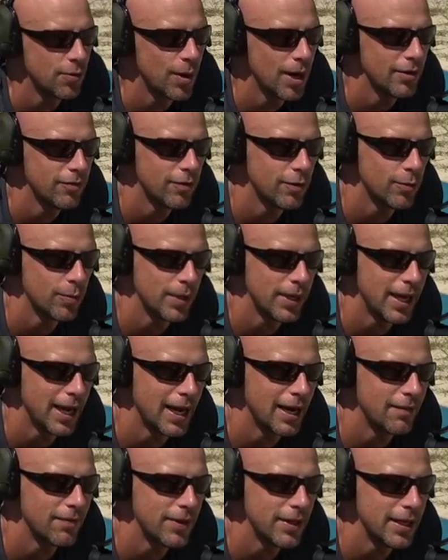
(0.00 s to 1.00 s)
the rifle, we
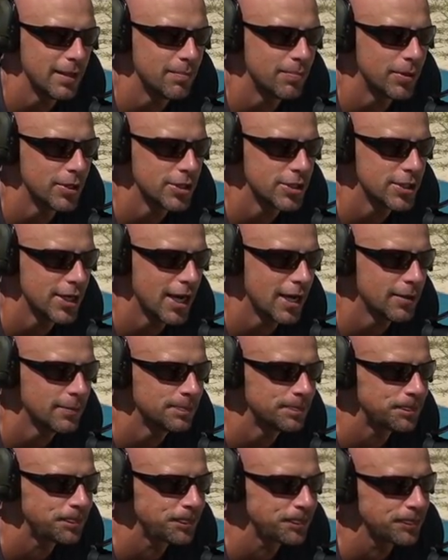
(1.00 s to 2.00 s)
have the Bushnell.
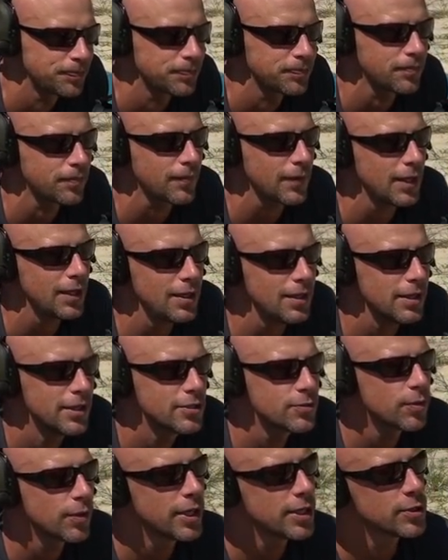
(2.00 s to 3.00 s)

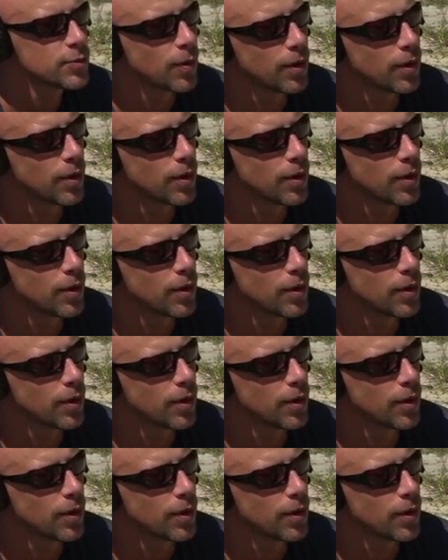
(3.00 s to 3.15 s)
This one is